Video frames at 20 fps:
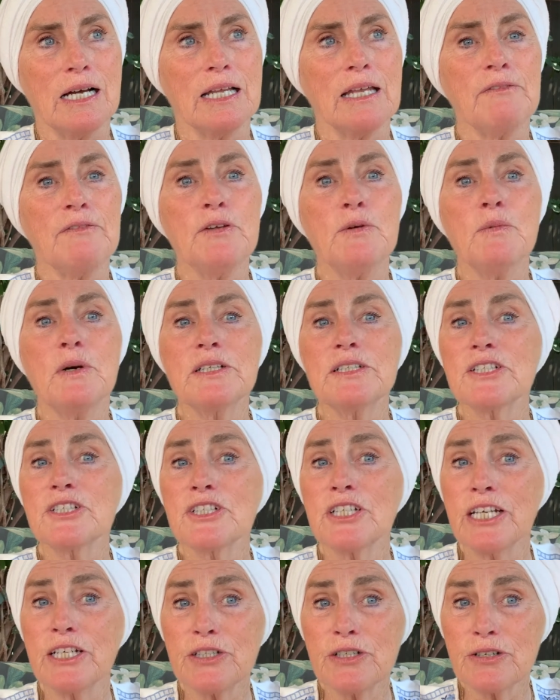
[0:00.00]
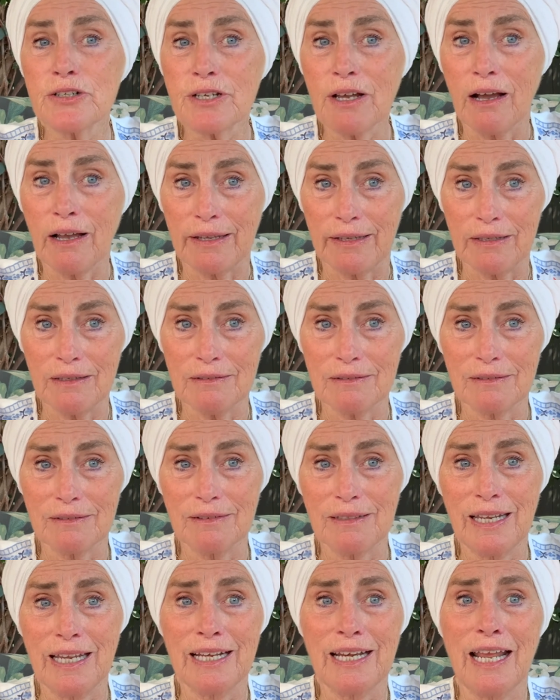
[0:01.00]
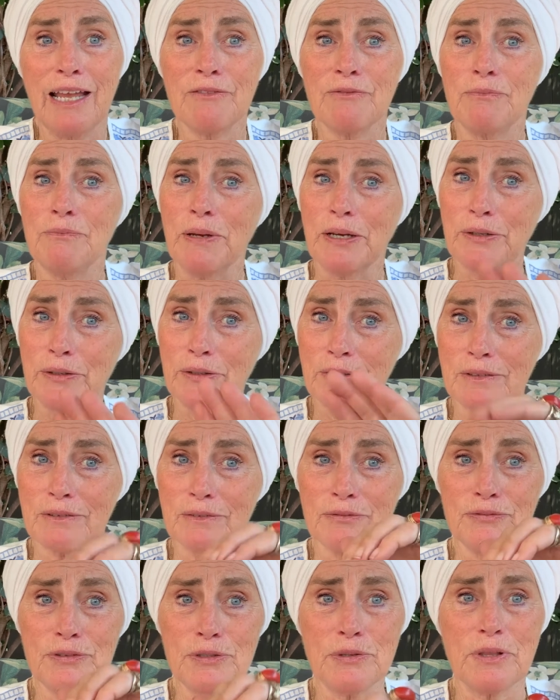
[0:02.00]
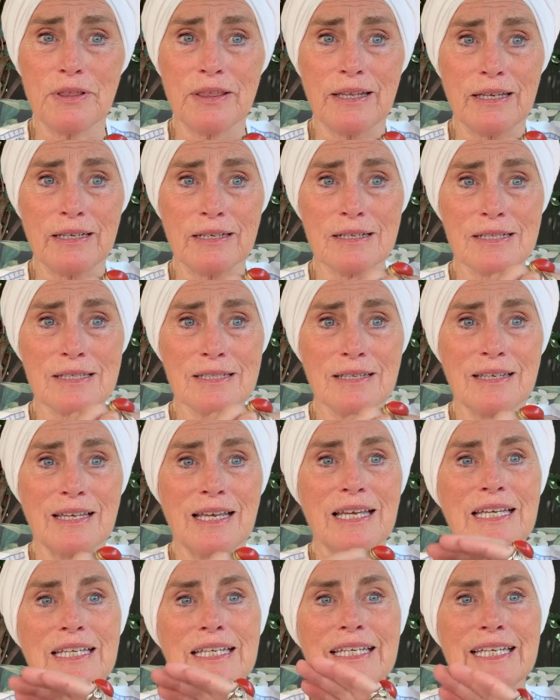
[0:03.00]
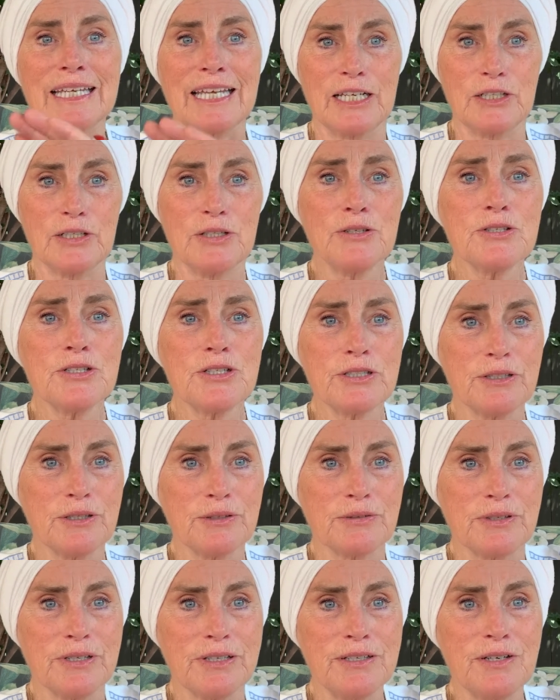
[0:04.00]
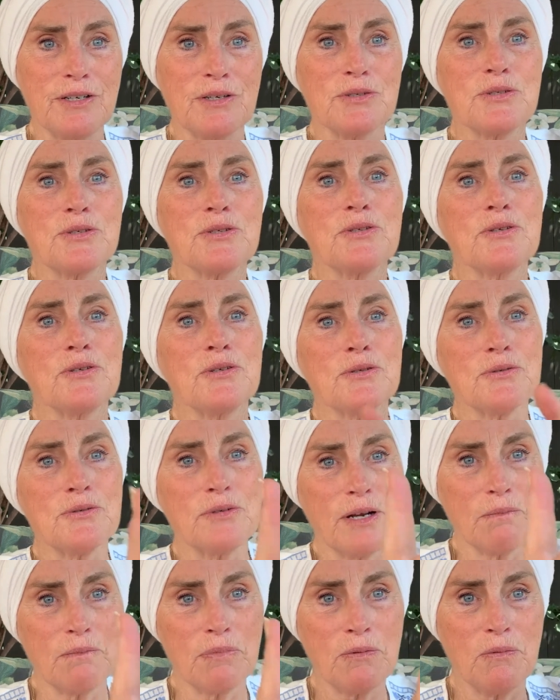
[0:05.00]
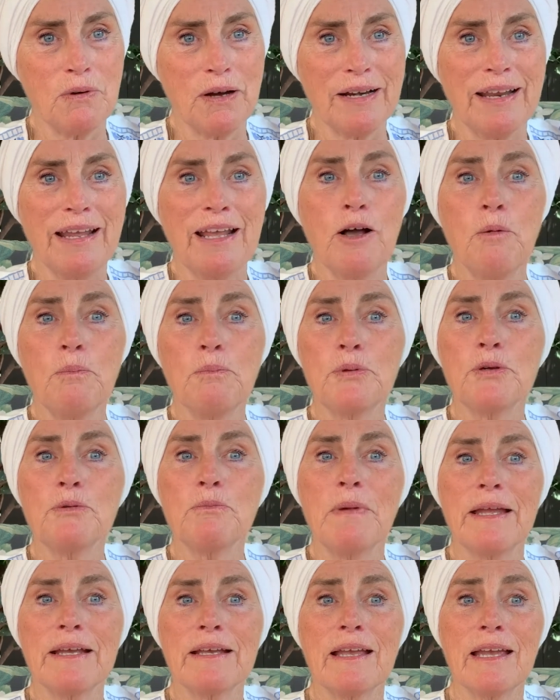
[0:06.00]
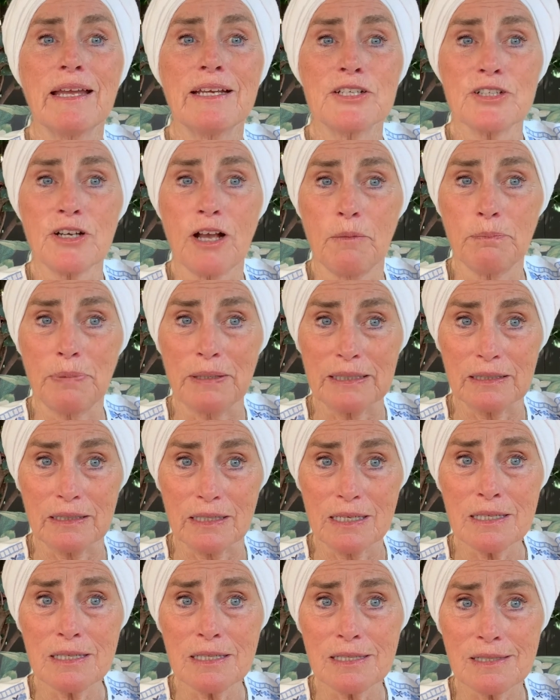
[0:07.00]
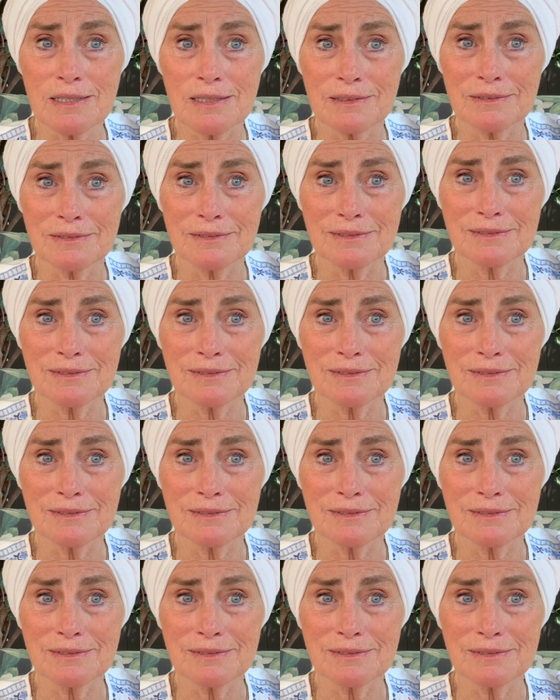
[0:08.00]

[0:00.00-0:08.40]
if you want to change your diet and have better food things, get your children to, number one, help you make a shopping list.